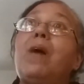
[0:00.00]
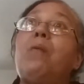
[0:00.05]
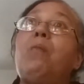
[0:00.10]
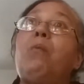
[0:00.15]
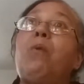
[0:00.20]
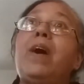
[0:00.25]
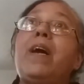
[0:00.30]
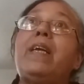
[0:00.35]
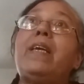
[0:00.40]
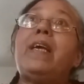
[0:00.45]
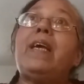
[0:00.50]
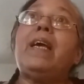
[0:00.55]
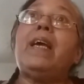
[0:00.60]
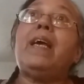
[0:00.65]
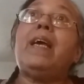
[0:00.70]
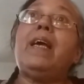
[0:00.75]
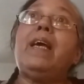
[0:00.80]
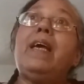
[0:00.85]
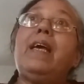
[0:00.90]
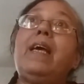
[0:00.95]
When
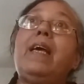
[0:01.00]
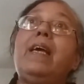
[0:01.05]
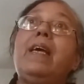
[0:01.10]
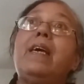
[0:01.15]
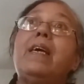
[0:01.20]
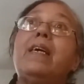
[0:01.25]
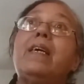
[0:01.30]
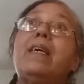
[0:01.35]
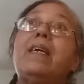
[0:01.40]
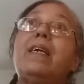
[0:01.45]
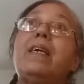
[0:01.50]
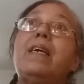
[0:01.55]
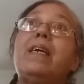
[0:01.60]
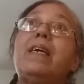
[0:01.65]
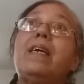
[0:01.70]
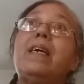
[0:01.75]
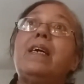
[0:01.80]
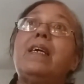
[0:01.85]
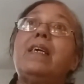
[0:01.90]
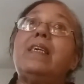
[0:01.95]
he
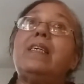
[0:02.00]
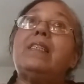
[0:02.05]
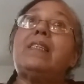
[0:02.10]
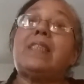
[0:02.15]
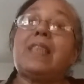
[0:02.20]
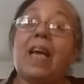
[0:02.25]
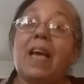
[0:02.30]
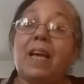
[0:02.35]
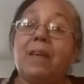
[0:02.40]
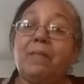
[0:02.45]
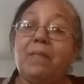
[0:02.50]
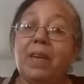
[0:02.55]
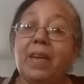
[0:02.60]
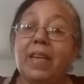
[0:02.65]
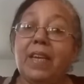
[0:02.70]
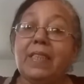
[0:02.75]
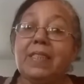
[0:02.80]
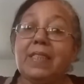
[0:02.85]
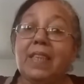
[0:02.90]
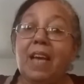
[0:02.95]

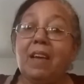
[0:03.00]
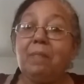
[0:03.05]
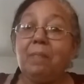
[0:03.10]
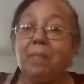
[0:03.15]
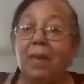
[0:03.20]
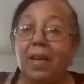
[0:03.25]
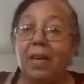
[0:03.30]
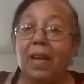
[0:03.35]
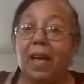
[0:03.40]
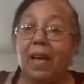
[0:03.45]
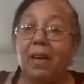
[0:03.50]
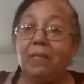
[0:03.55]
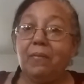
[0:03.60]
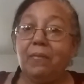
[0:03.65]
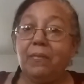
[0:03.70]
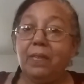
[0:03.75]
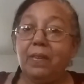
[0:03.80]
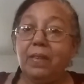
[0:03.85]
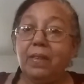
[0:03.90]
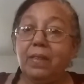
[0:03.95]
saved my
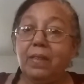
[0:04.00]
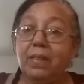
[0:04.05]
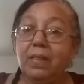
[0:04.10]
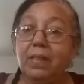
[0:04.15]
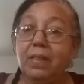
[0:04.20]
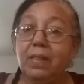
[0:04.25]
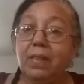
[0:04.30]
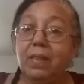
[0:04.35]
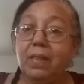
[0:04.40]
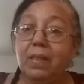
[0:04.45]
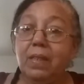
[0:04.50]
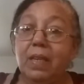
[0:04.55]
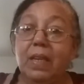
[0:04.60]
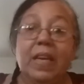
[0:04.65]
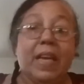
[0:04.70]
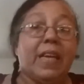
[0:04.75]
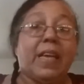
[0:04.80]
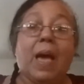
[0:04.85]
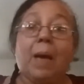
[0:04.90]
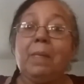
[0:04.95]
life,
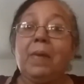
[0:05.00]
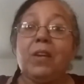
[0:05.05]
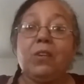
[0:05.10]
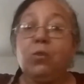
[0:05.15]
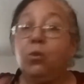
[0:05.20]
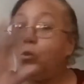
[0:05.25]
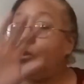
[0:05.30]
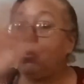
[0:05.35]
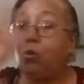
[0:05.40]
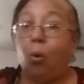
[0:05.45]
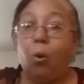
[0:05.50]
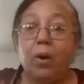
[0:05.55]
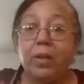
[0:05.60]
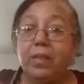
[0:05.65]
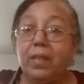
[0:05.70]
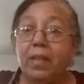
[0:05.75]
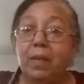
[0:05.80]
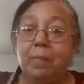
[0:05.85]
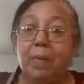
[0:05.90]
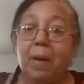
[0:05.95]
he gave me a new
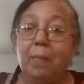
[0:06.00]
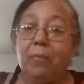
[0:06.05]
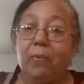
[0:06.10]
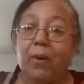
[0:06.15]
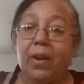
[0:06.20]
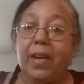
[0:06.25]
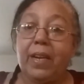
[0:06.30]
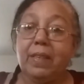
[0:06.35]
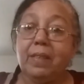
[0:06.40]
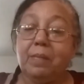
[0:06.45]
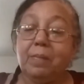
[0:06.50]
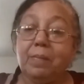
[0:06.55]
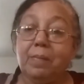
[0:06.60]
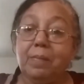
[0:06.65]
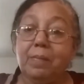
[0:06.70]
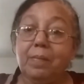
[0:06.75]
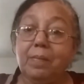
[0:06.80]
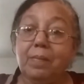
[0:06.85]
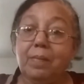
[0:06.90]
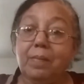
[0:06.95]
thought in my brain,
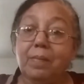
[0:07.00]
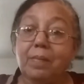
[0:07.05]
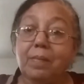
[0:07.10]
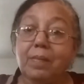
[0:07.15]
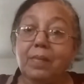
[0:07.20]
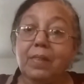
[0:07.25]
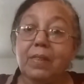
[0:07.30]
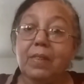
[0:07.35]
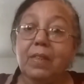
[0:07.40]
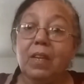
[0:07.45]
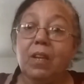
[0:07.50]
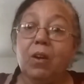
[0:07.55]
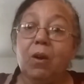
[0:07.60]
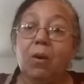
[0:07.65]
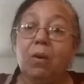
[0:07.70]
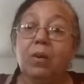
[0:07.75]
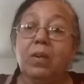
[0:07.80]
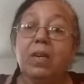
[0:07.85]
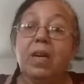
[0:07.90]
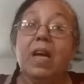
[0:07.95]
you
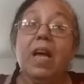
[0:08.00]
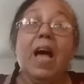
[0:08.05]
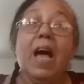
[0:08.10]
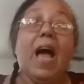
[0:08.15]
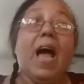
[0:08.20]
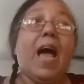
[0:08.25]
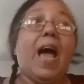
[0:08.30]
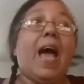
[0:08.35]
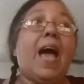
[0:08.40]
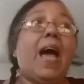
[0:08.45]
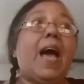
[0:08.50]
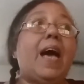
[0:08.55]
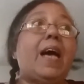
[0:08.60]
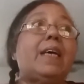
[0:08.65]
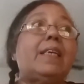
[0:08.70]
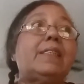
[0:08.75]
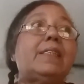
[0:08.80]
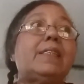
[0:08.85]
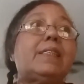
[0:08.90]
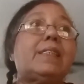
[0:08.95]
know,
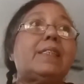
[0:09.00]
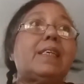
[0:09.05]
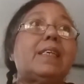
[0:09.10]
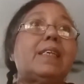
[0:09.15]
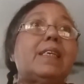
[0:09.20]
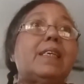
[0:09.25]
and